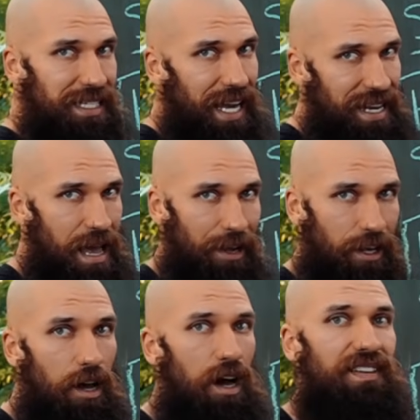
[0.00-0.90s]
dynamic
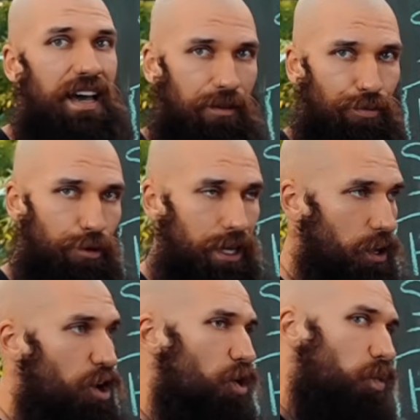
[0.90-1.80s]
of heavy
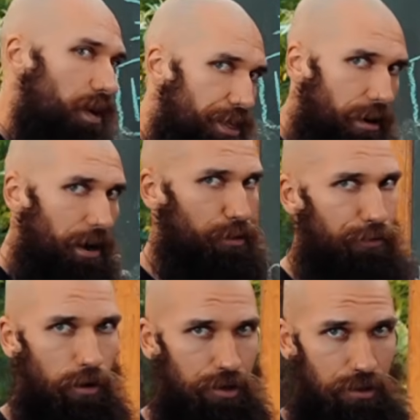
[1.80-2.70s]
pruning with your
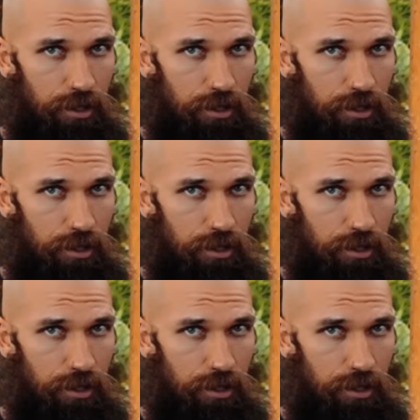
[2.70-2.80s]
agroforestry